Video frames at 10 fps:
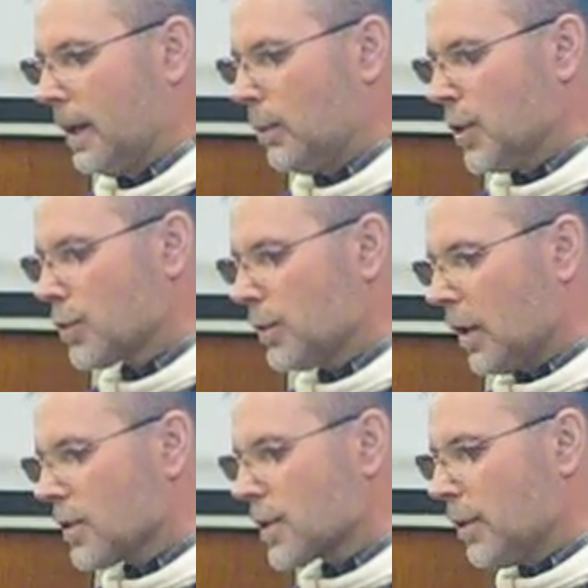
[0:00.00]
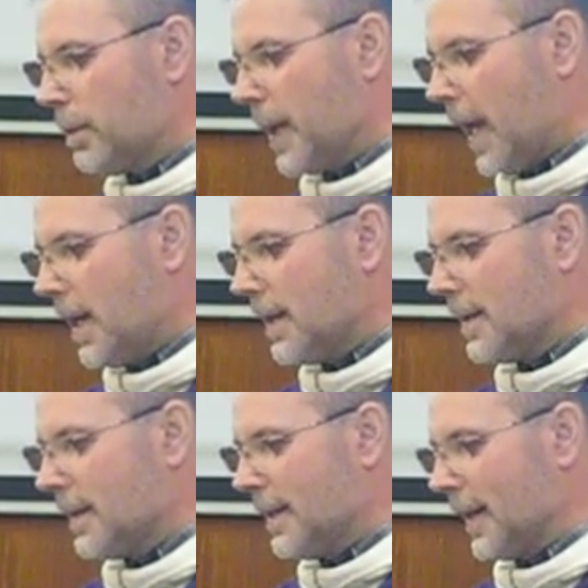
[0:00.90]
We should also
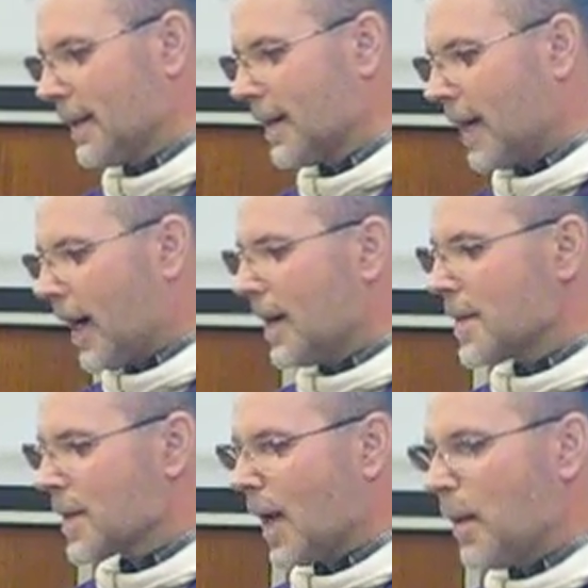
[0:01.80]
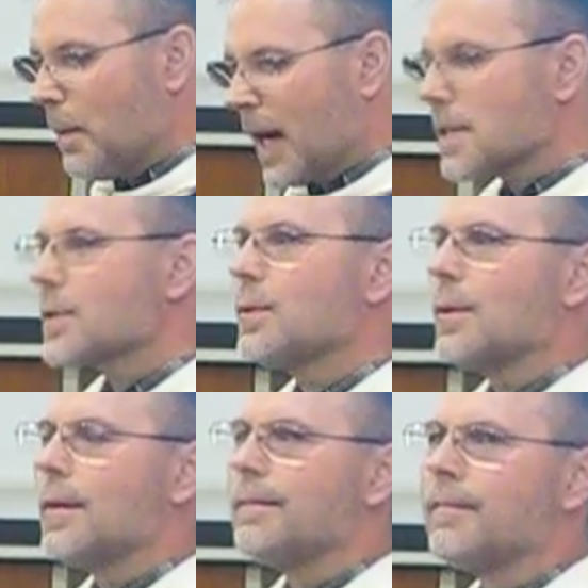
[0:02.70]
pray that Christ help us
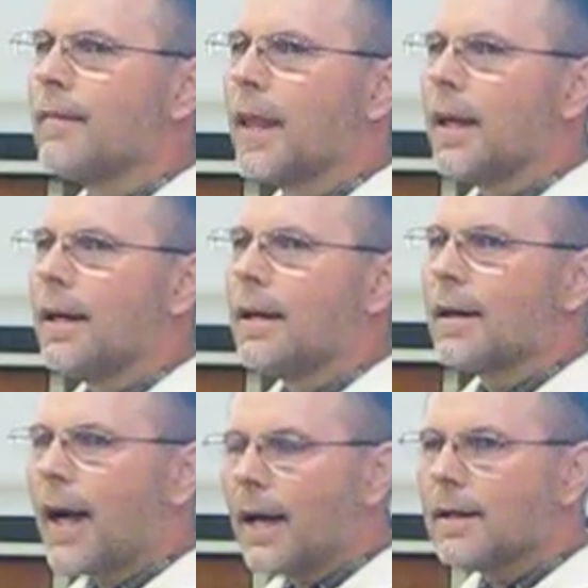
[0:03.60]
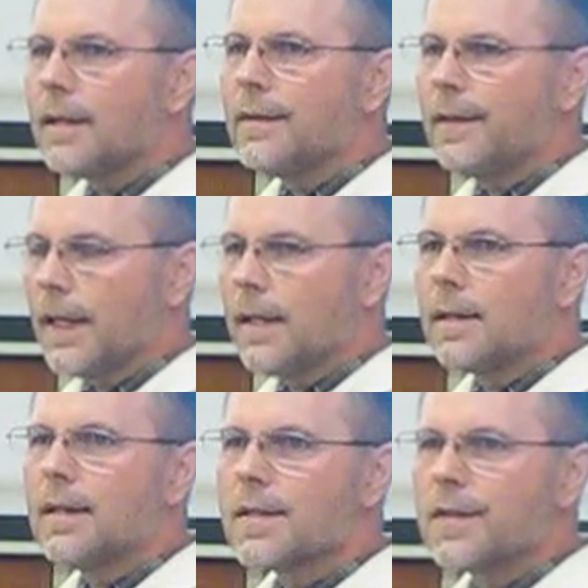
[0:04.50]
to
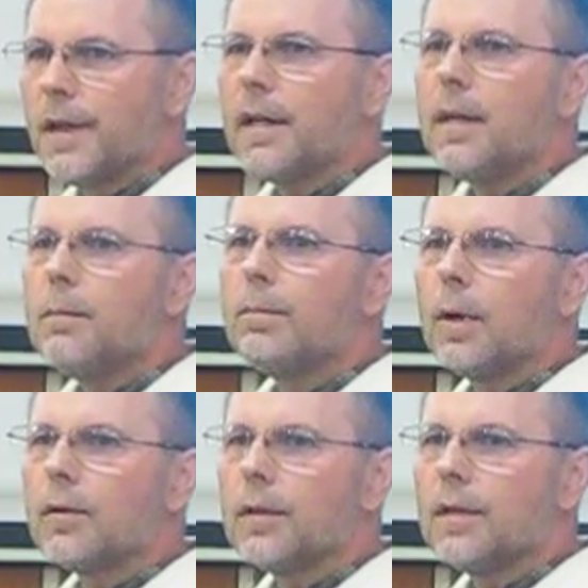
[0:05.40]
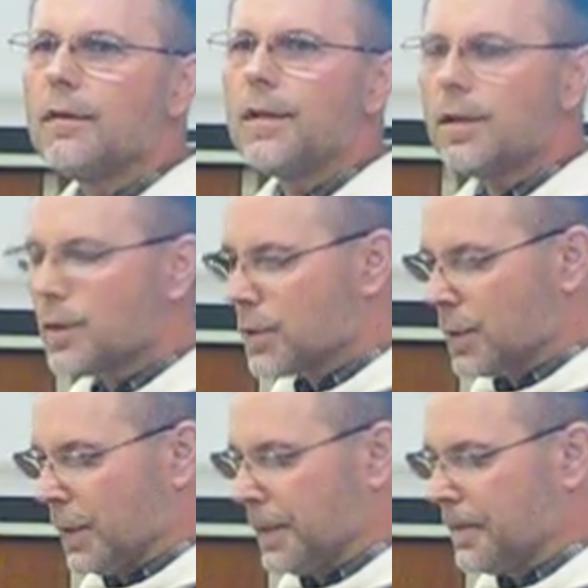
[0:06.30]
cultivate this very important
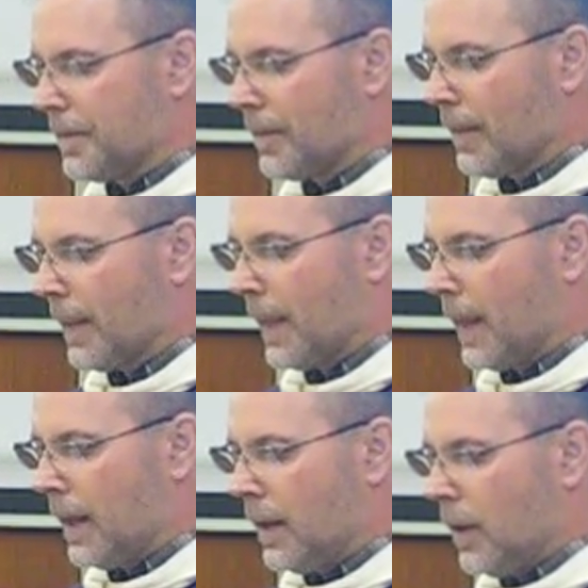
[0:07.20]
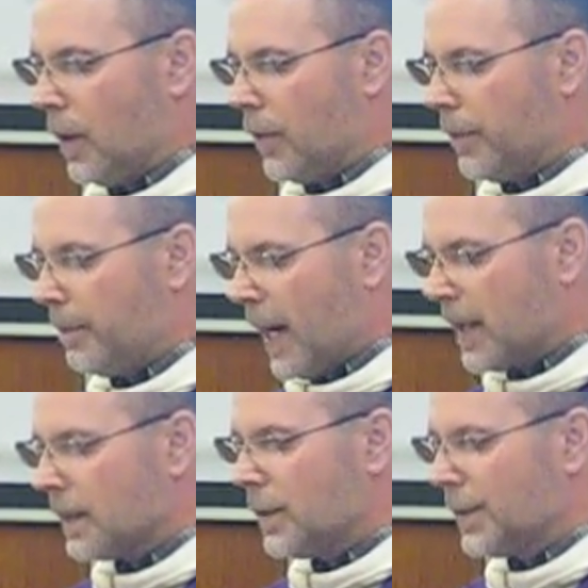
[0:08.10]
virtue of
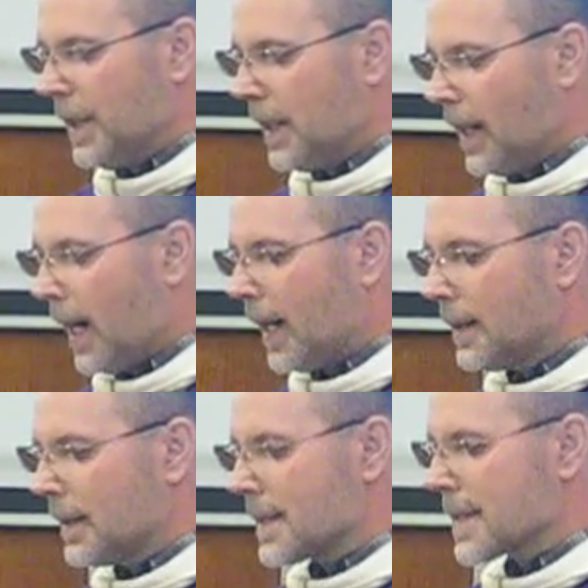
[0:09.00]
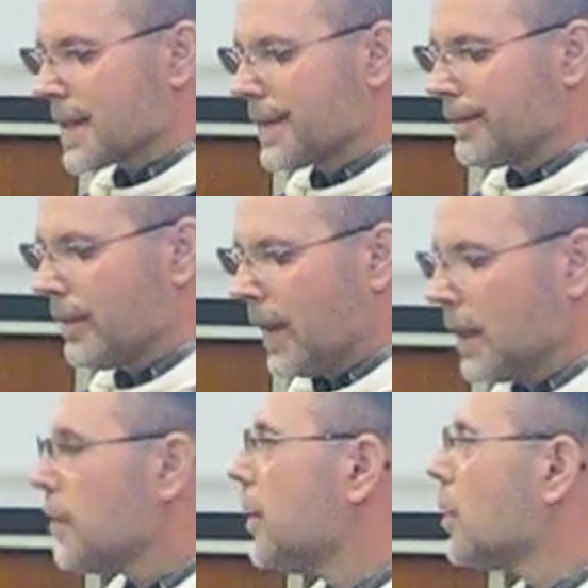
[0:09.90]
pardoning others,
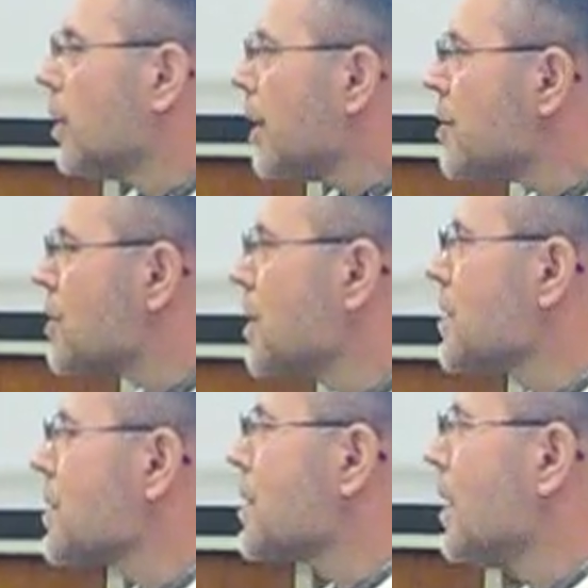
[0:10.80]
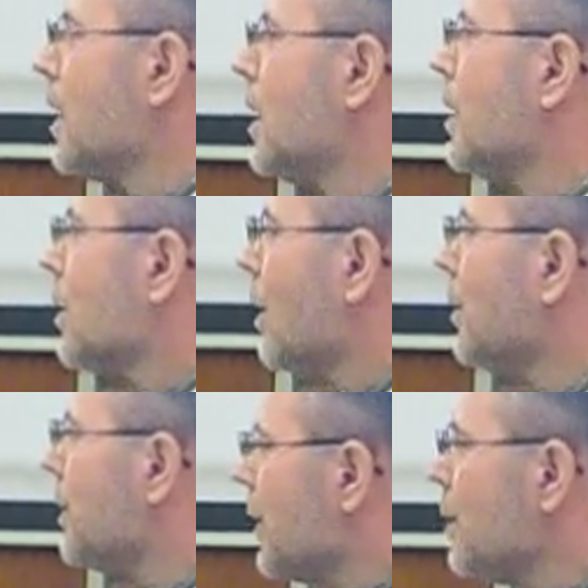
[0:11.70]
that for Christians
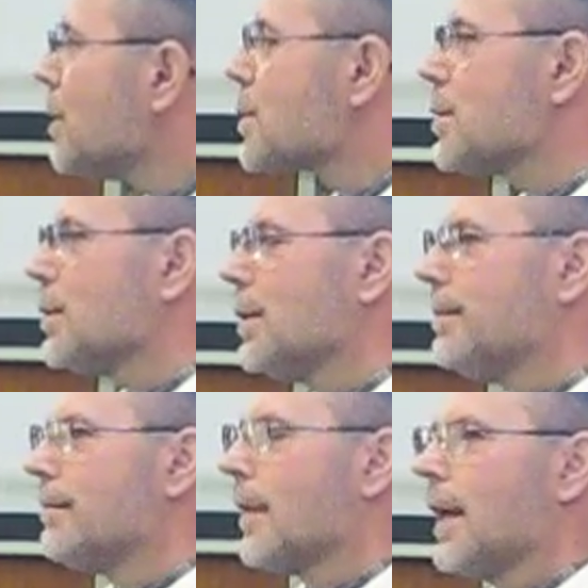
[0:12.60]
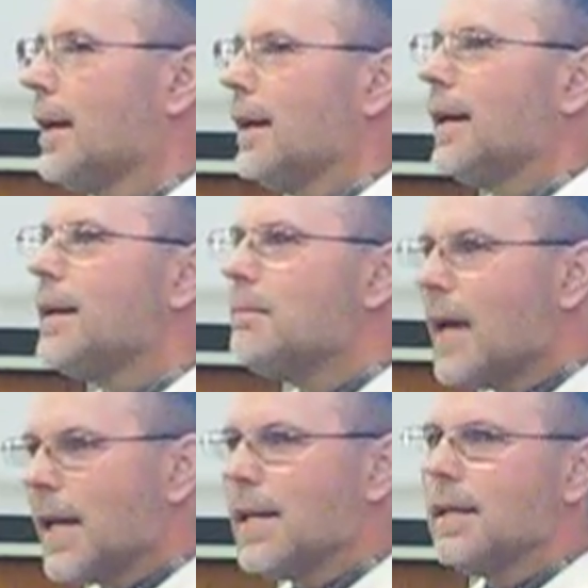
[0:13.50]
continues to
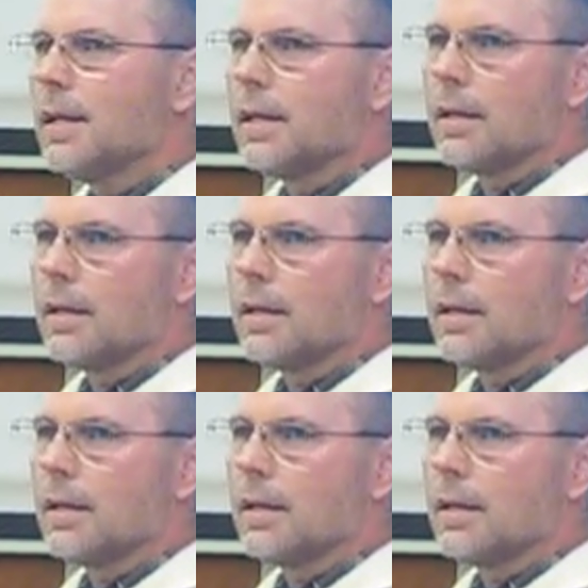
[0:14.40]
remain